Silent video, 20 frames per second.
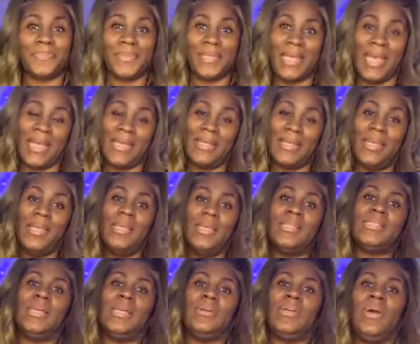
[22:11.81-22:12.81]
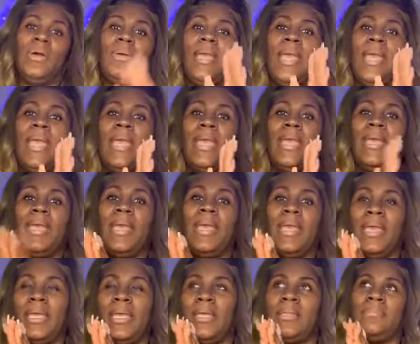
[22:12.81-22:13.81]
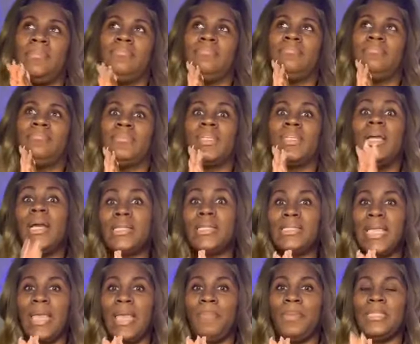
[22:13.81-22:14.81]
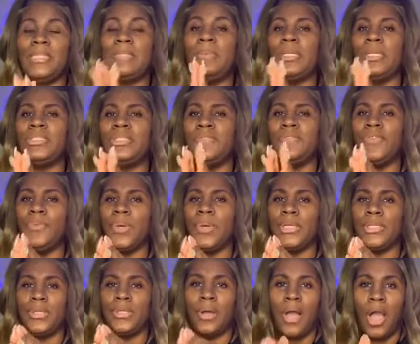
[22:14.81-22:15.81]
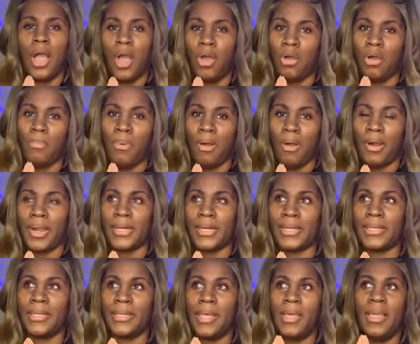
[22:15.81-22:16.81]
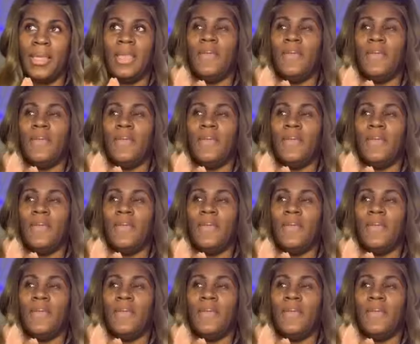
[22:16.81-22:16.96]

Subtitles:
Okay? So go ahead and contact me, especially if you want to do a home party.